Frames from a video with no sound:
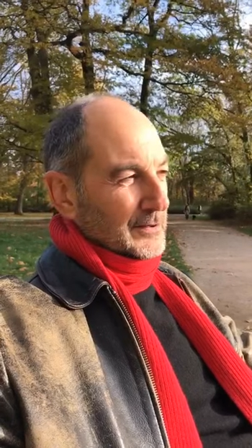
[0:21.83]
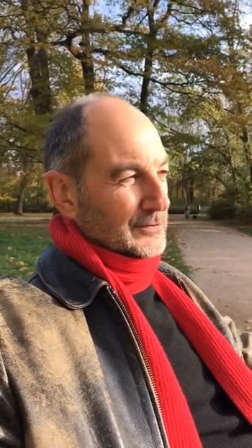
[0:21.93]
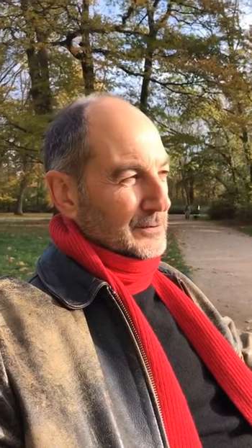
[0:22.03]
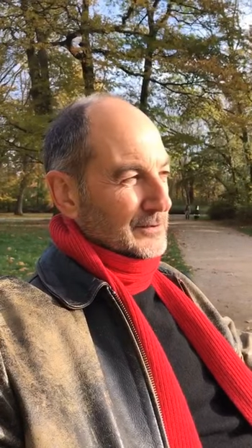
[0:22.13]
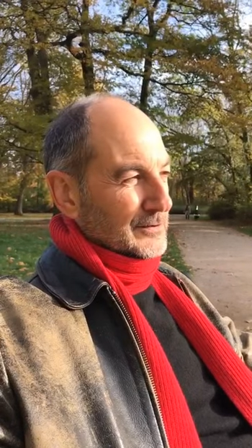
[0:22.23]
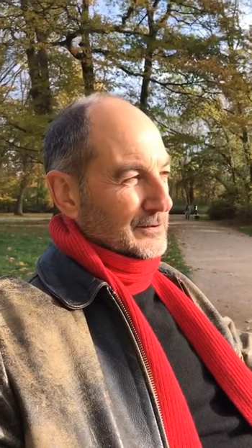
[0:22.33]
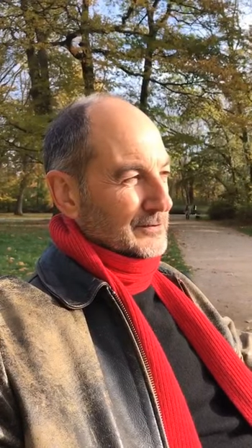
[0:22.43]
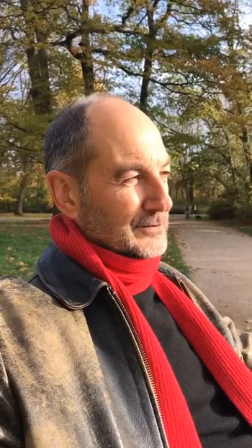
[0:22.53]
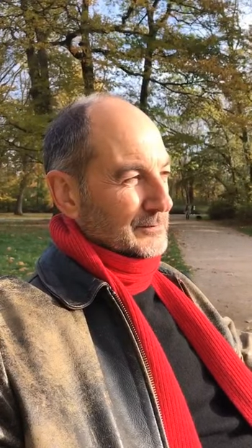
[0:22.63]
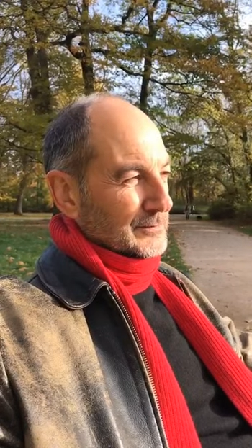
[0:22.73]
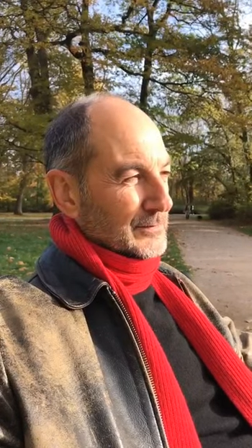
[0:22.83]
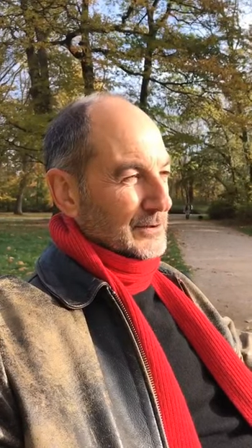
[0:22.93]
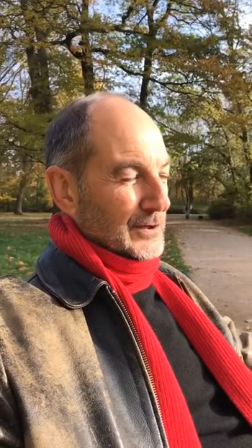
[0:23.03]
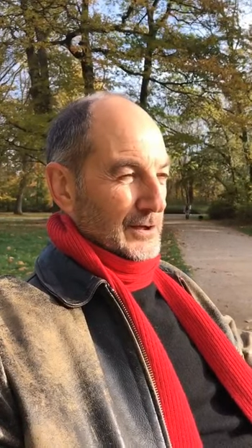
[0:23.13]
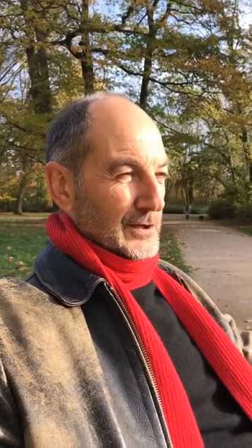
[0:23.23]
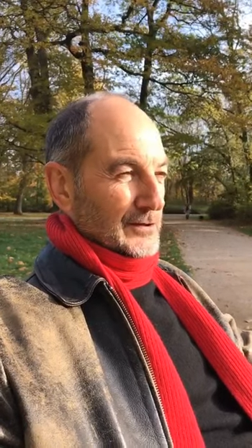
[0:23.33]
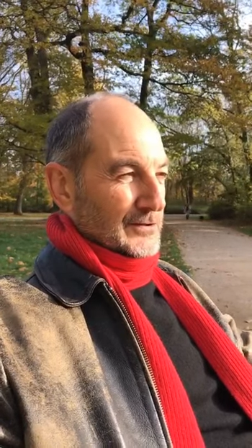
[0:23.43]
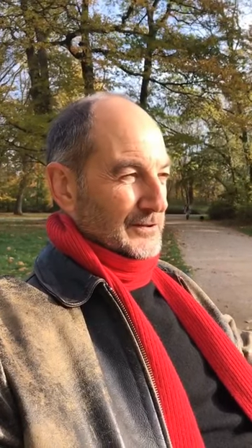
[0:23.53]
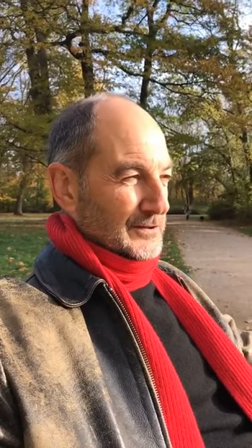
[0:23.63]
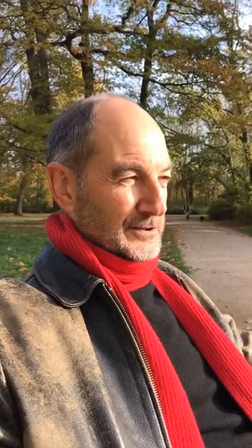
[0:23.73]
so I started
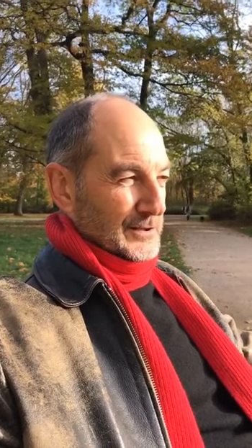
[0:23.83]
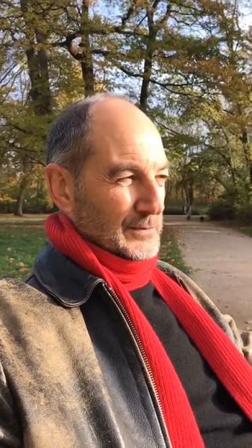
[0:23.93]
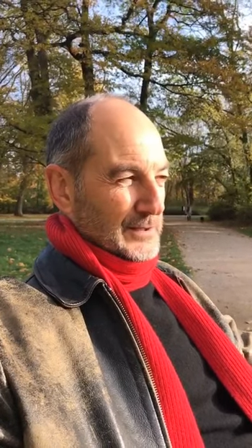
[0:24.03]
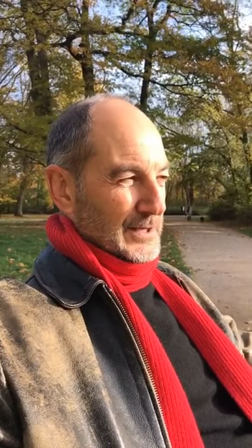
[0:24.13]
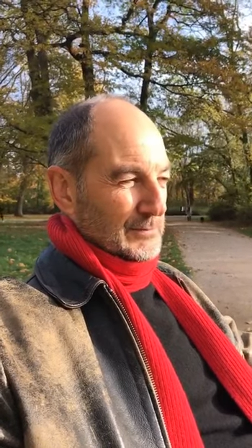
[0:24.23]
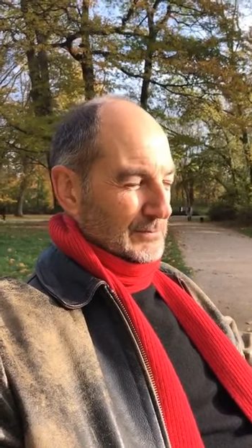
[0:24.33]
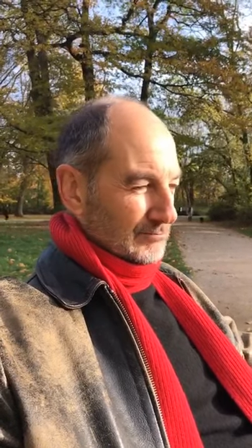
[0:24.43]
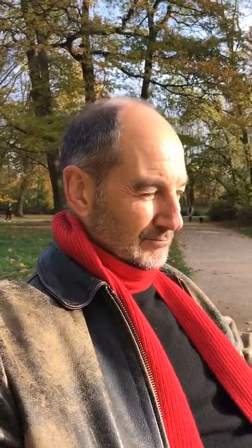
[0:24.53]
studying with him.